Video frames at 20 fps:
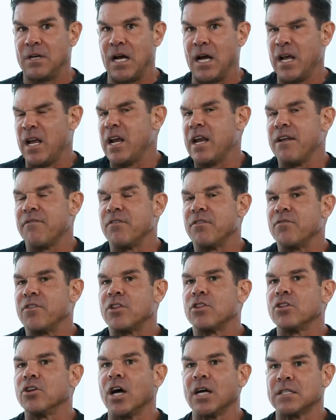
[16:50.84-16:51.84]
I had never even
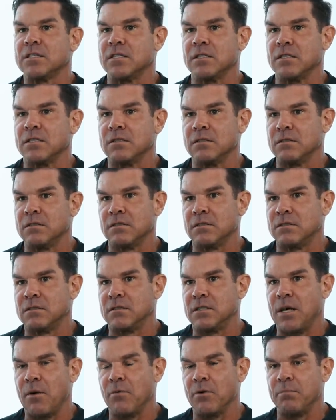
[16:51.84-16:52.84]
thought to,
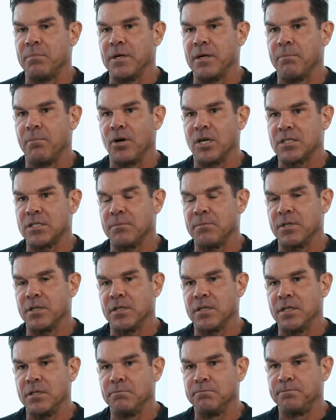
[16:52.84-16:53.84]
that would yeah. be a
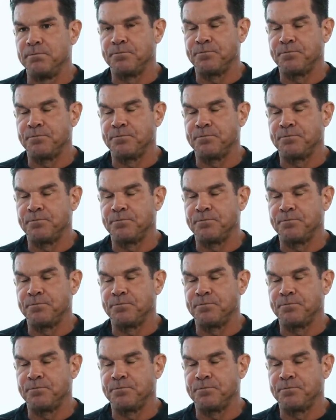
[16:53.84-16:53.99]
possibility.